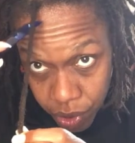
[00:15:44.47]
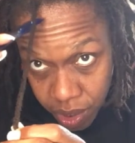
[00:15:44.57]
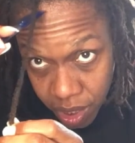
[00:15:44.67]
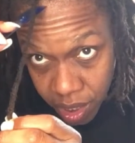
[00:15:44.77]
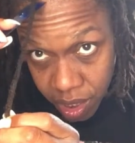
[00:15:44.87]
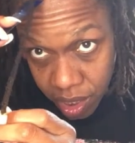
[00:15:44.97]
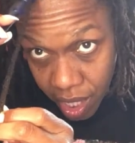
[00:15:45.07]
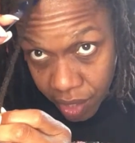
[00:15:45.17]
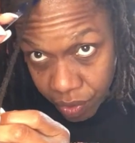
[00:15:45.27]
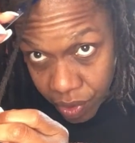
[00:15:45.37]
and it is
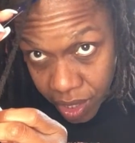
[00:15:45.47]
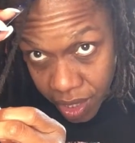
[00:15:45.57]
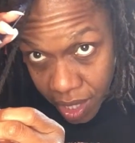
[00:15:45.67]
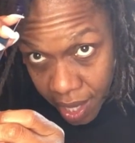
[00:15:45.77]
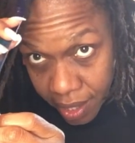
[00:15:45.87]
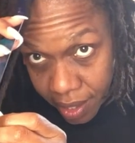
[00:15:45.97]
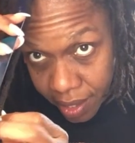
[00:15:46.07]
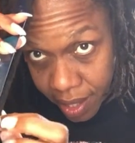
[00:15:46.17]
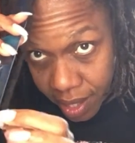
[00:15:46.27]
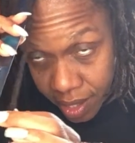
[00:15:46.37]
like really like
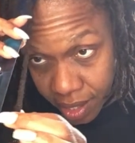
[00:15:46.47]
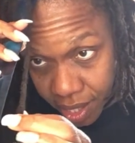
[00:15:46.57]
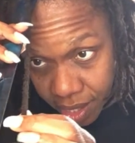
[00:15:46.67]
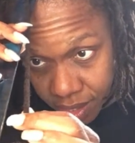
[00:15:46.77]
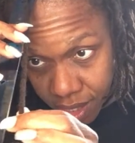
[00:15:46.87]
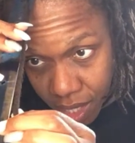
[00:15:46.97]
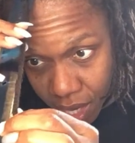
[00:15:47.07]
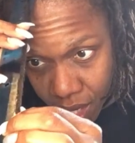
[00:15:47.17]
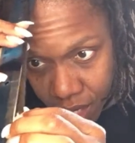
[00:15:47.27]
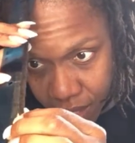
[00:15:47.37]
has an
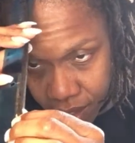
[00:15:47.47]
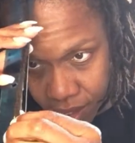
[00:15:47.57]
odd